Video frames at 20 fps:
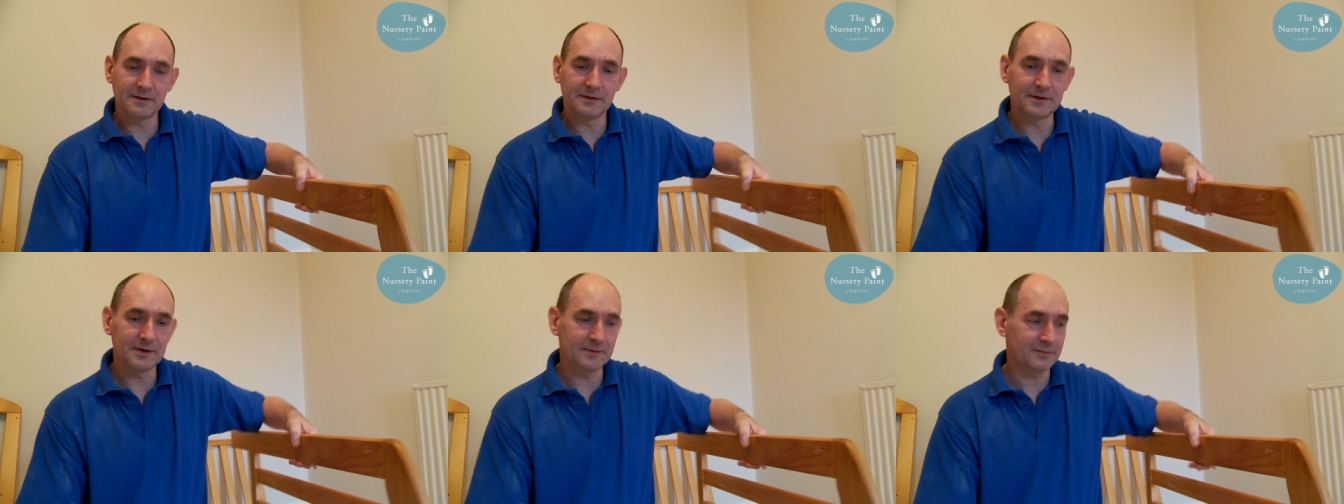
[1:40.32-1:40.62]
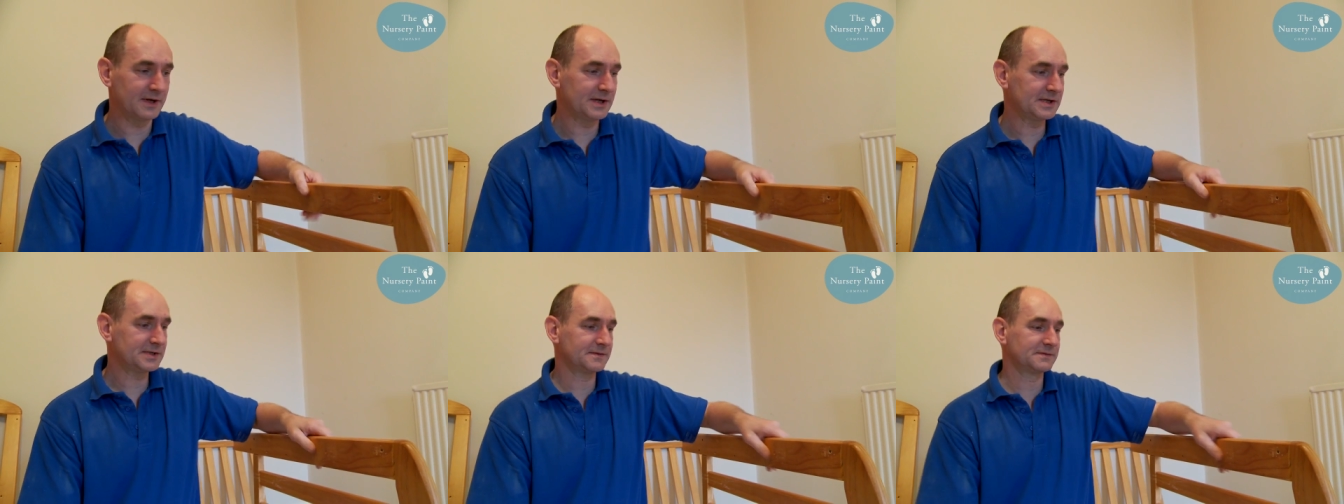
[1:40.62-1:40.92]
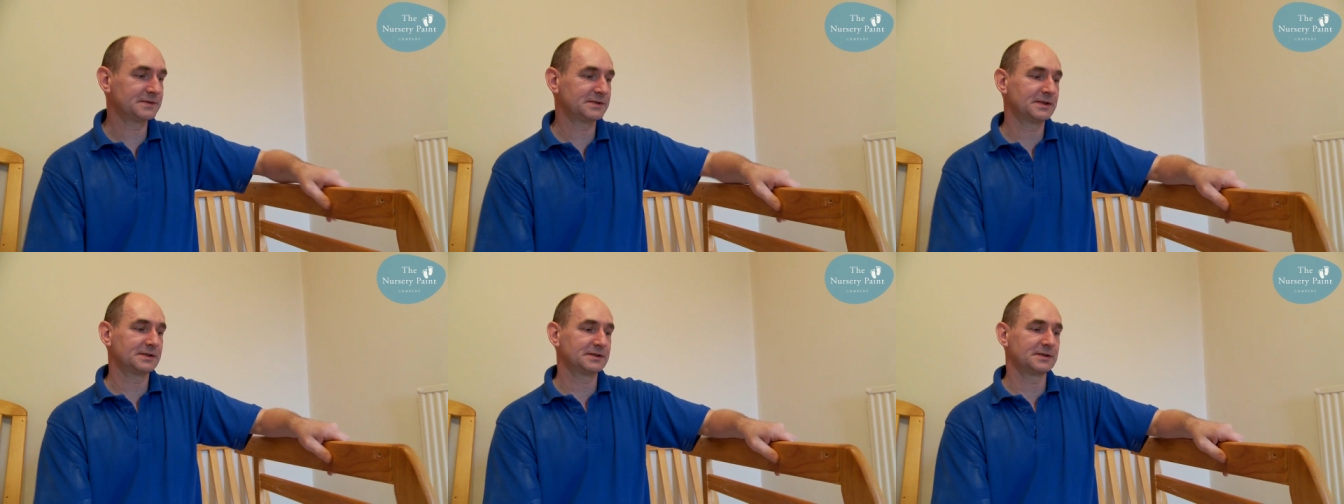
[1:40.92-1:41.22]
the
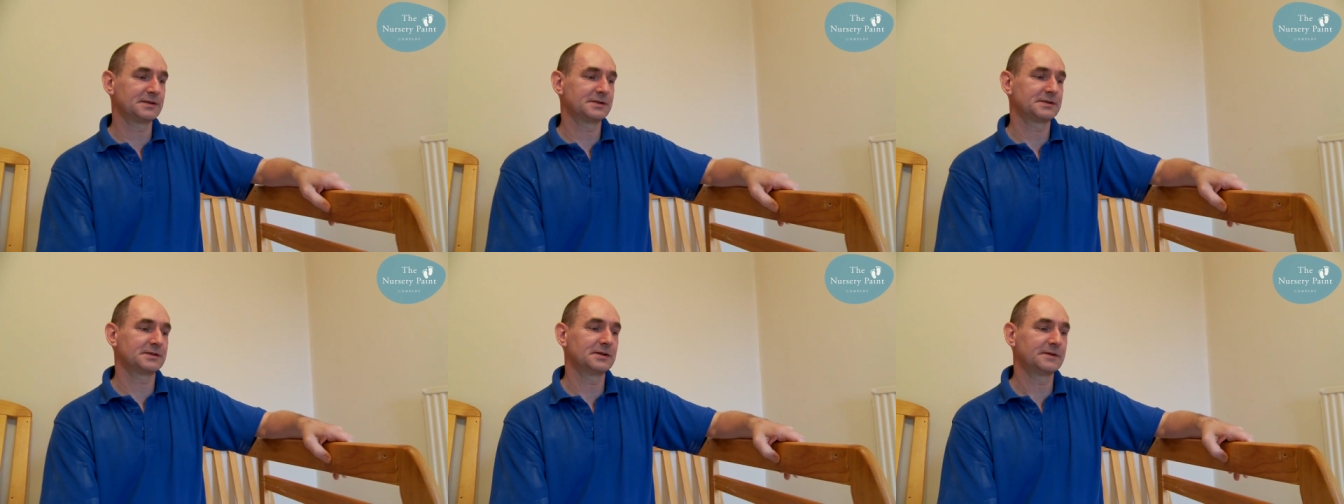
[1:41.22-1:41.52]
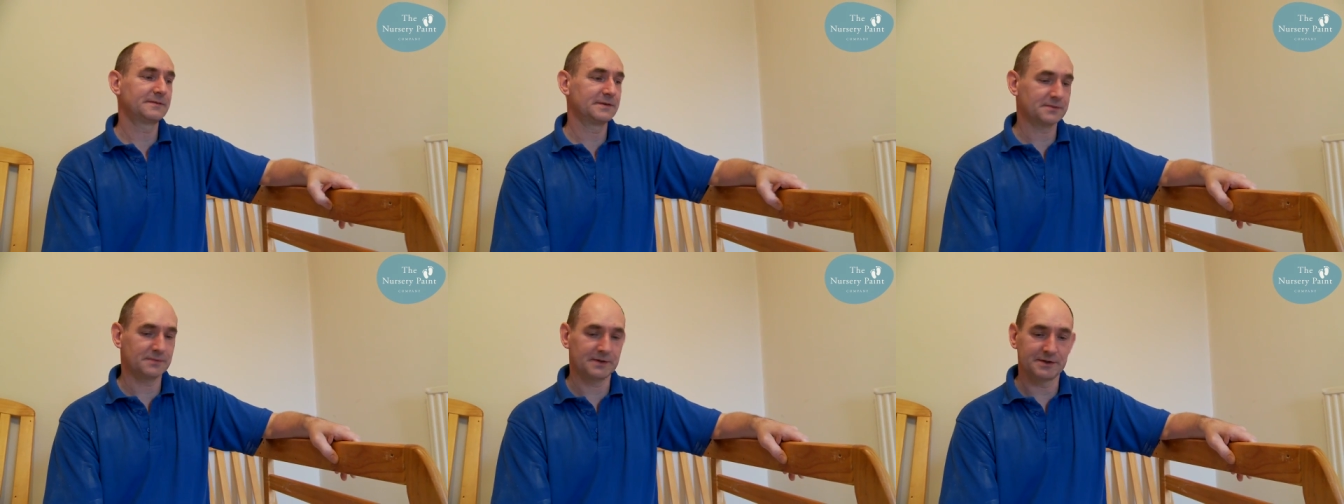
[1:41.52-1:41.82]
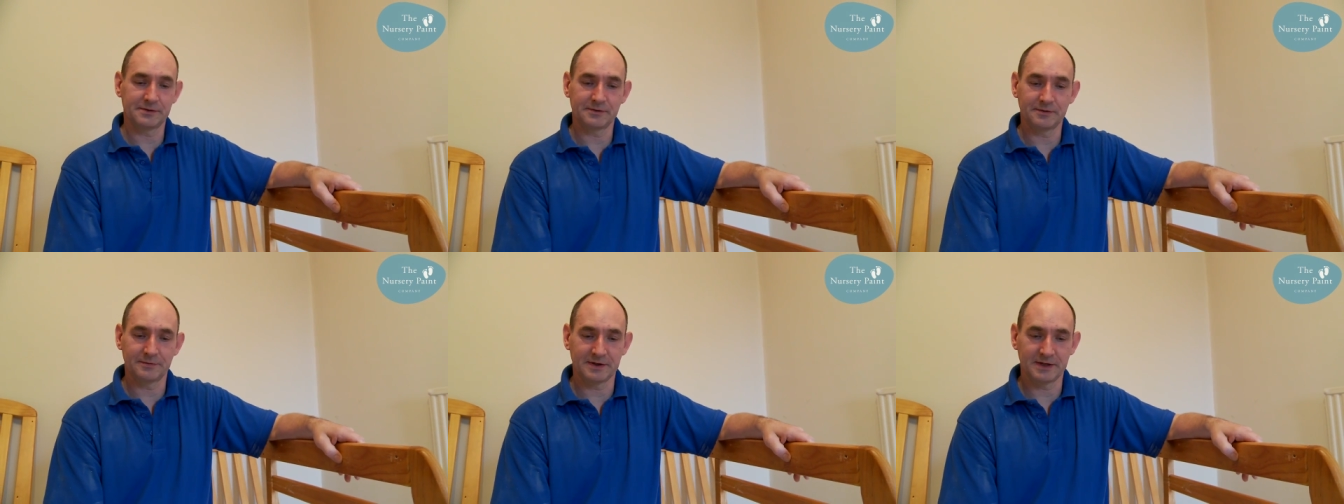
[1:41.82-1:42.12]
abrasive stick to the surface
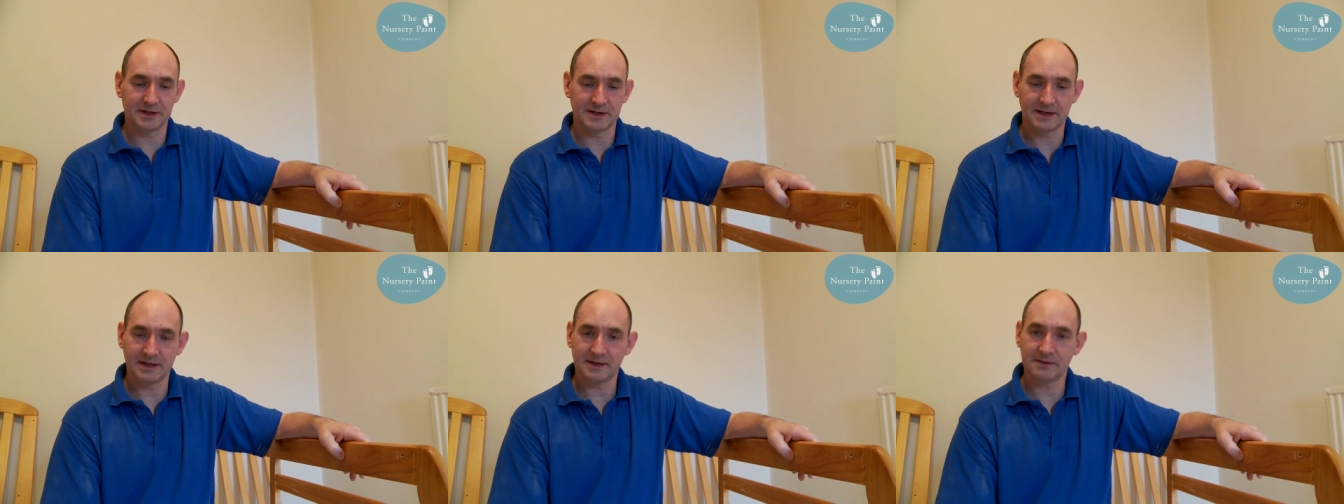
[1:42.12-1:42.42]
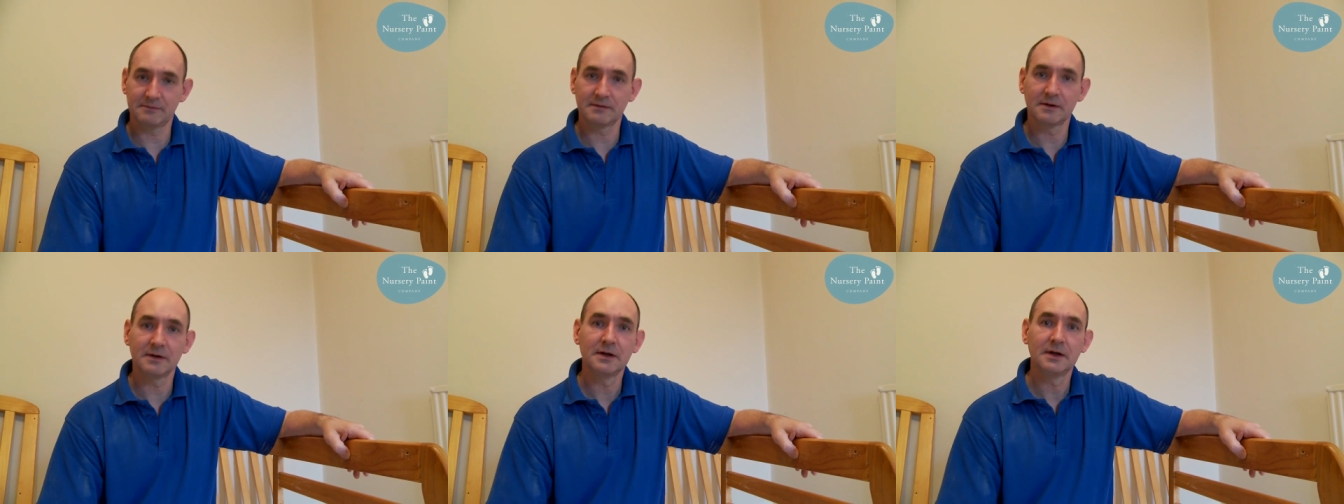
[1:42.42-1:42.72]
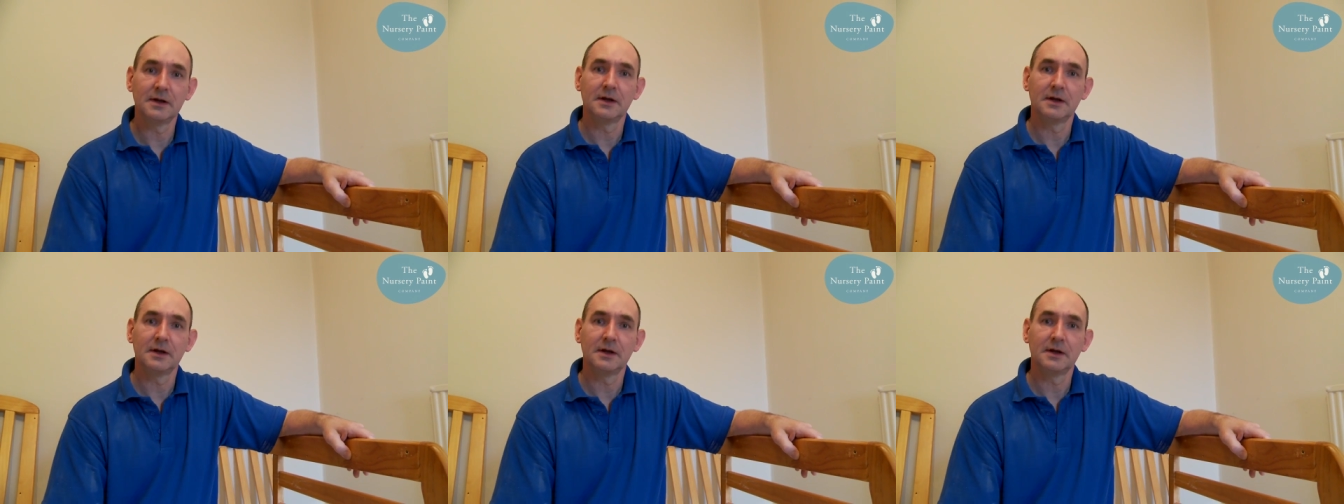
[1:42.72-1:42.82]
when you're rubbing it down.